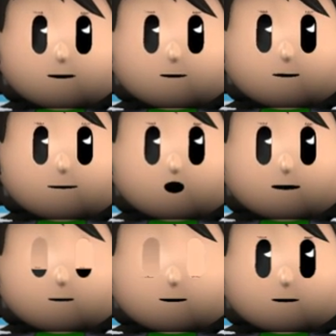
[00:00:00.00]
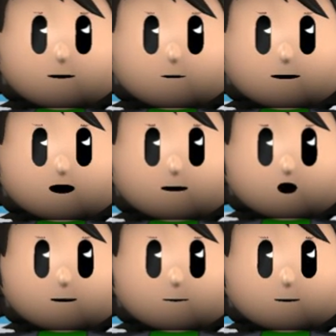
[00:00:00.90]
but the good definitely
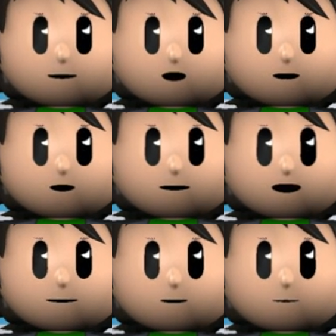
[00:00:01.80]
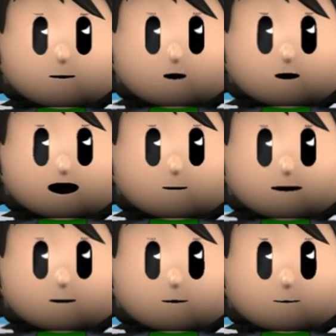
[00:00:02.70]
outweighs the bad, and I can see why the
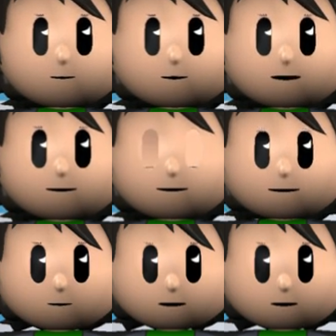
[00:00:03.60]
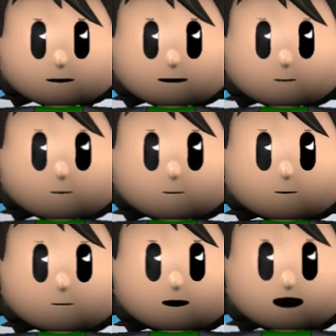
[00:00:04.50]
buzz has been created.
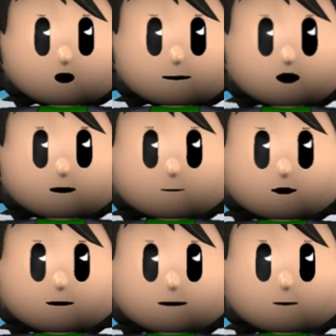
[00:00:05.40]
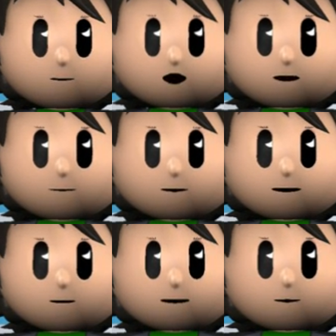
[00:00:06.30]
I would have liked to have
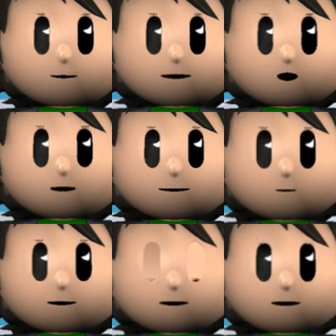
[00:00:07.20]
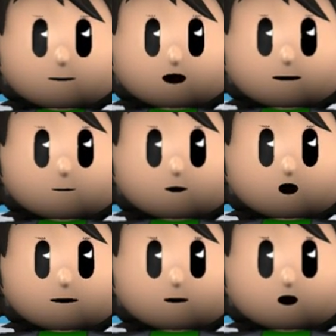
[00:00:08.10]
seen a stronger ending and a
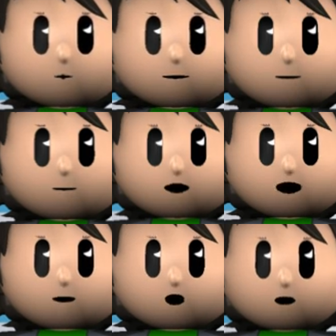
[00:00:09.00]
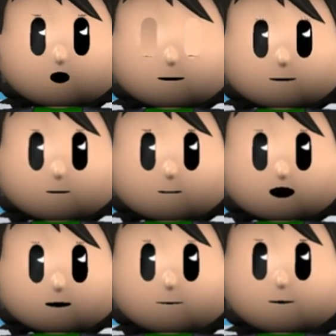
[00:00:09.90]
lot more of the heartwarming
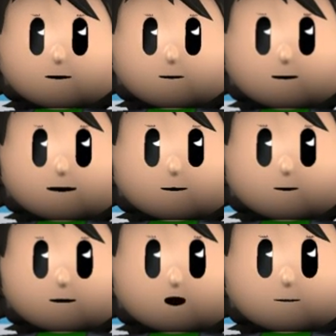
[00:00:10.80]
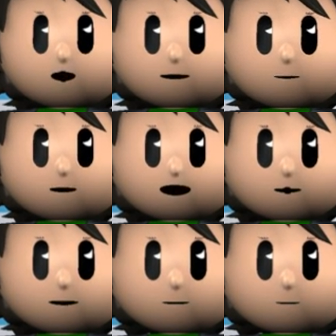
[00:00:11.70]
laughs that the trailer was
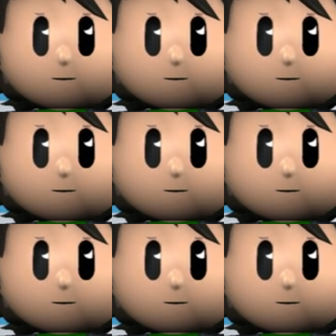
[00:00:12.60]
advertising.